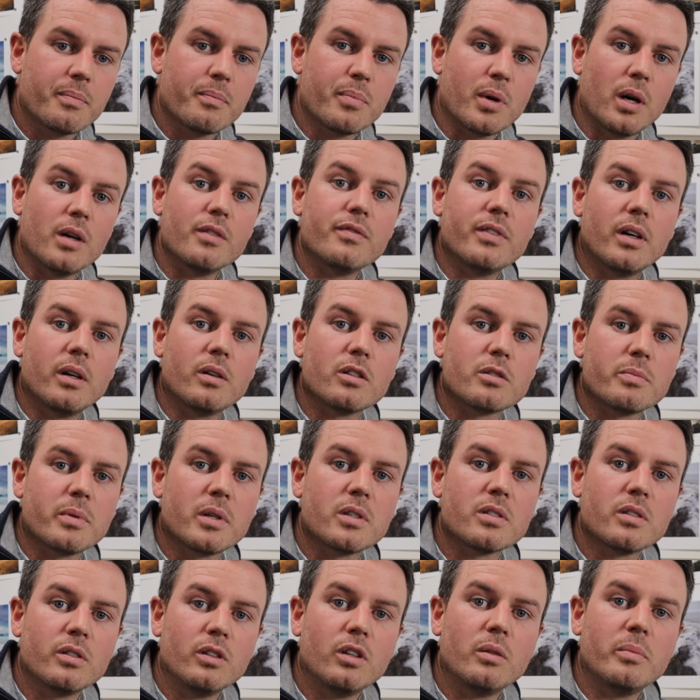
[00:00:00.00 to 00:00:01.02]
profiles,
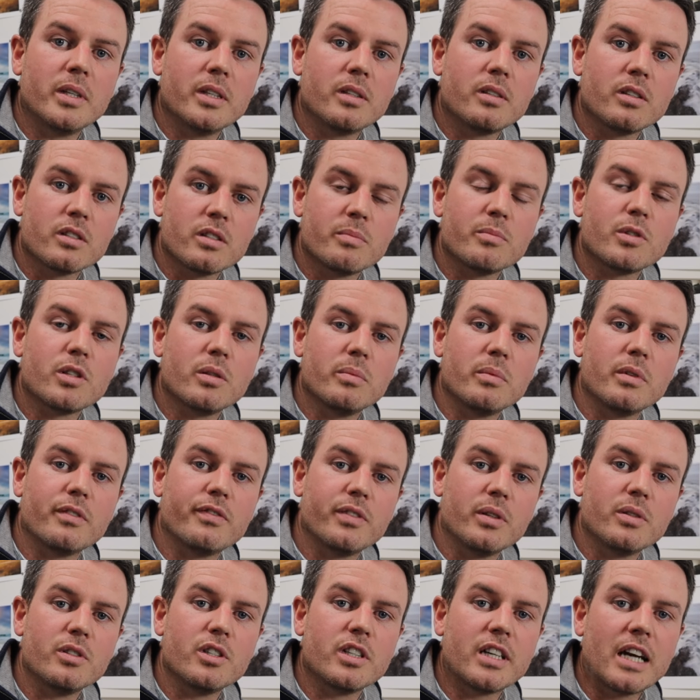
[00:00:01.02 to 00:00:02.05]
because I normally, because I'm shooting with
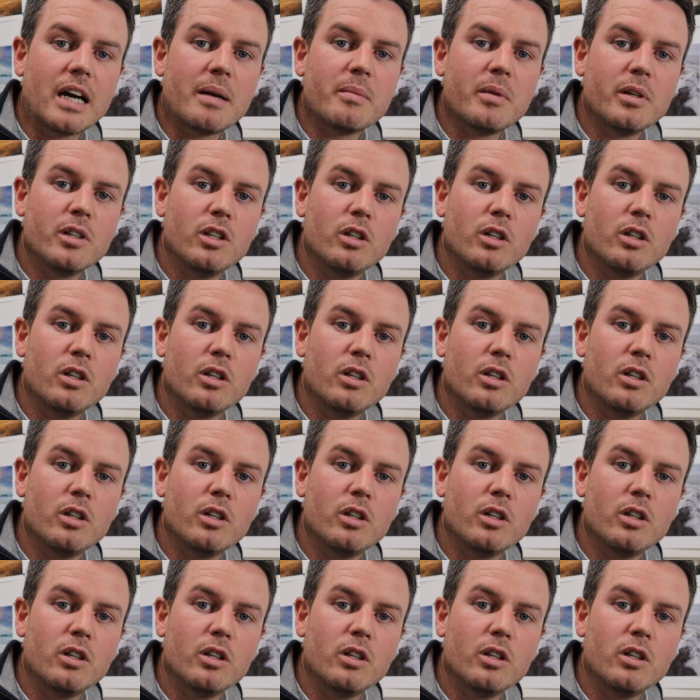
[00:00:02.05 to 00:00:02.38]
a Fuji camera,